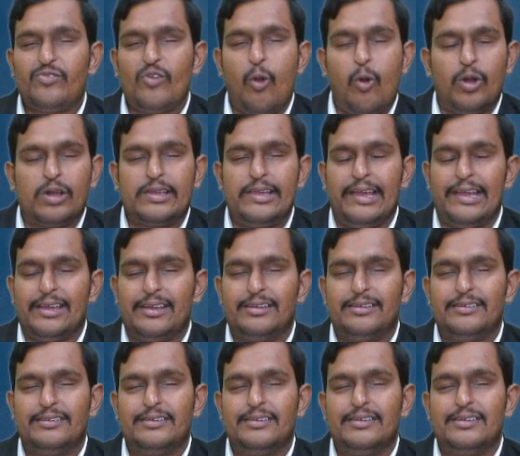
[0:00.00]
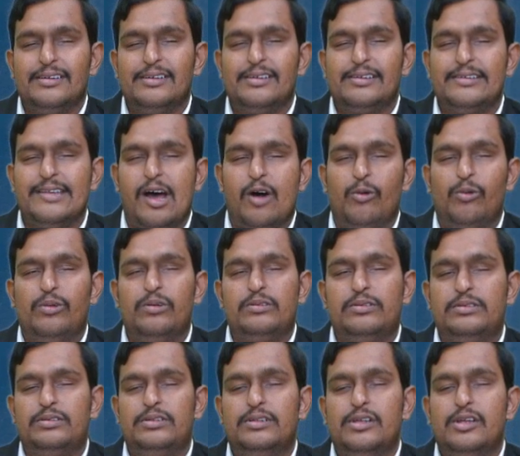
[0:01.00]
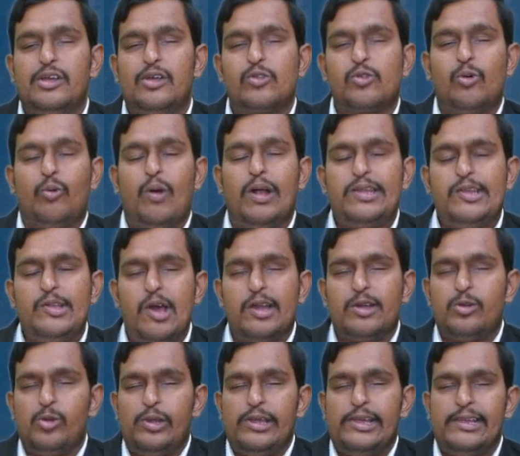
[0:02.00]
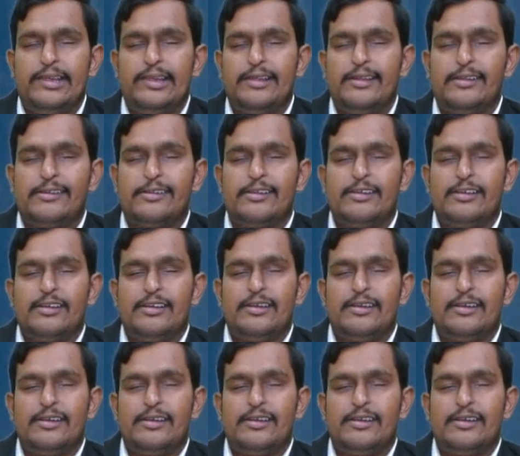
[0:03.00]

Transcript: Okay, now so what you are doing is